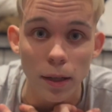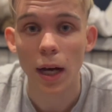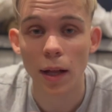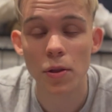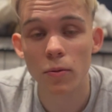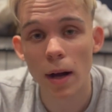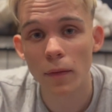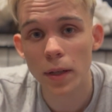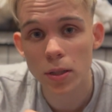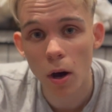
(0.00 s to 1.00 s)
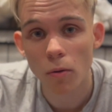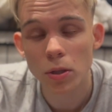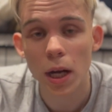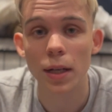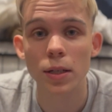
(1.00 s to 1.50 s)
And throughout this whole
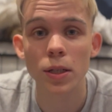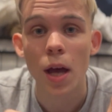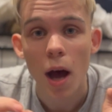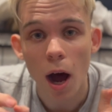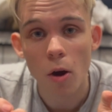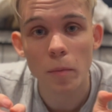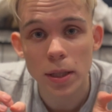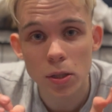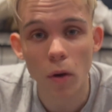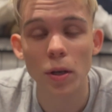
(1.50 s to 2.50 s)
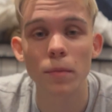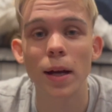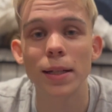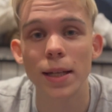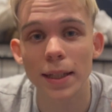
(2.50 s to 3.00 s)
challenge, I'll be
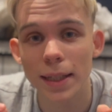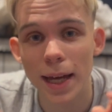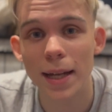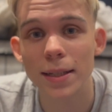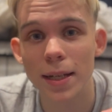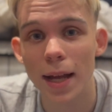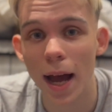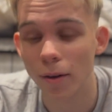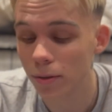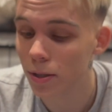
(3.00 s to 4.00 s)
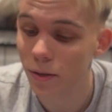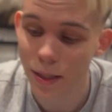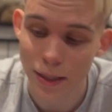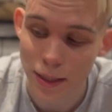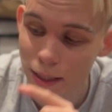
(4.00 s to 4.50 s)
documenting the ins and outs so you
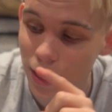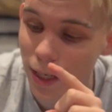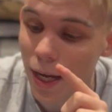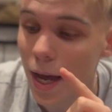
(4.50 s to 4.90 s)
can see